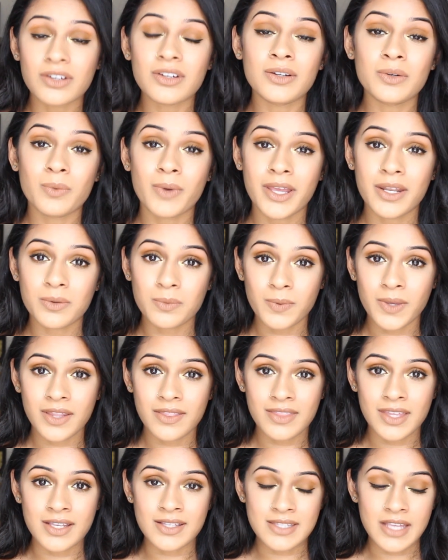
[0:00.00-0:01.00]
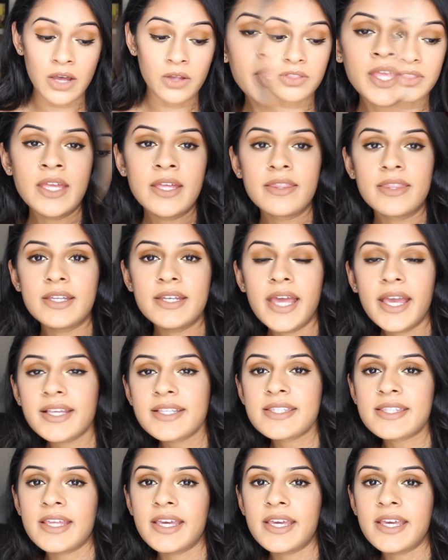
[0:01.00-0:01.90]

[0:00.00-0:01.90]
good way to weed things out there. The next